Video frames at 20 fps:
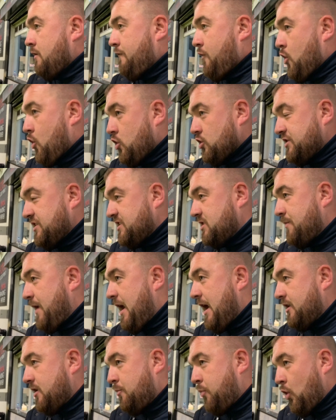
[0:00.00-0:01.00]
For us, it's
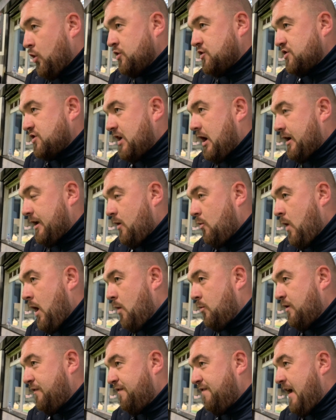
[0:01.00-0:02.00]
about the points target
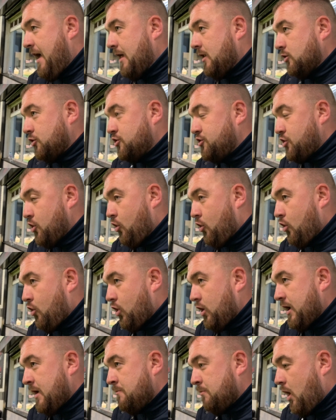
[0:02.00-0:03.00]
where we fell
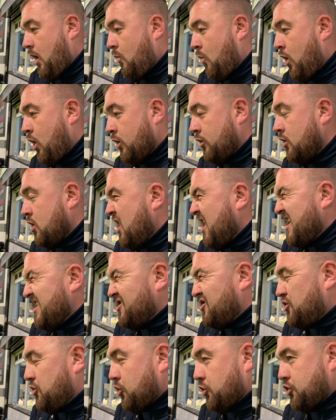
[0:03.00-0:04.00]
short in block one,
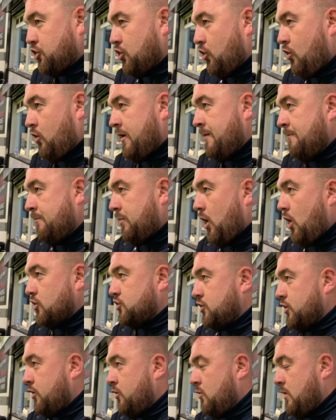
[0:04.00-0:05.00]
just short in block
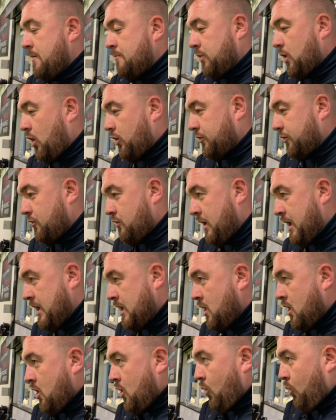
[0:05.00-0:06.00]
two, in block three.
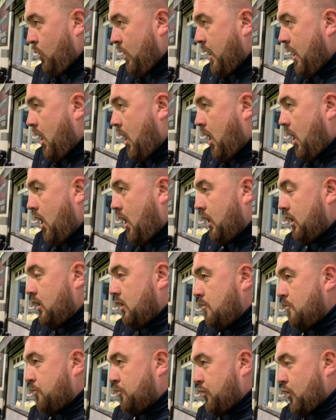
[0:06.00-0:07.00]
We are
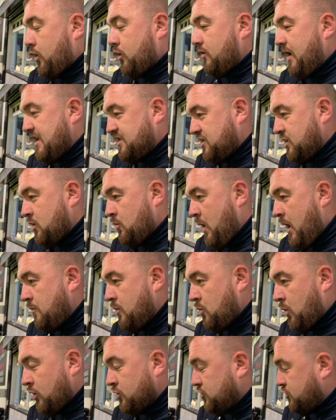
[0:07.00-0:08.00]
progressing the way
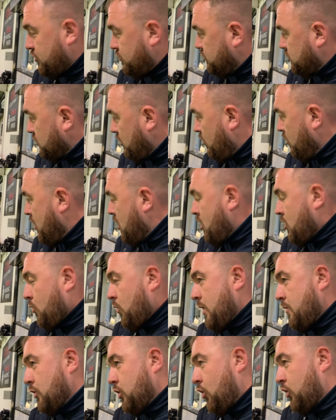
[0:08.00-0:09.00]
we want to, so
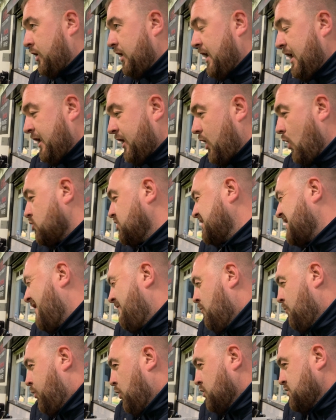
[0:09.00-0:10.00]
we would look at it and go
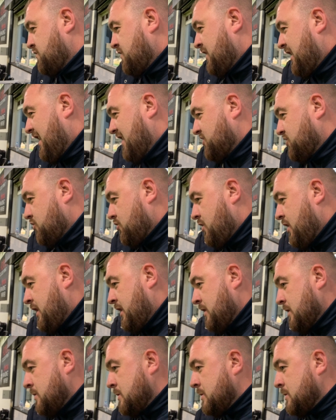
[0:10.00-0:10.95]
seven points from the last three.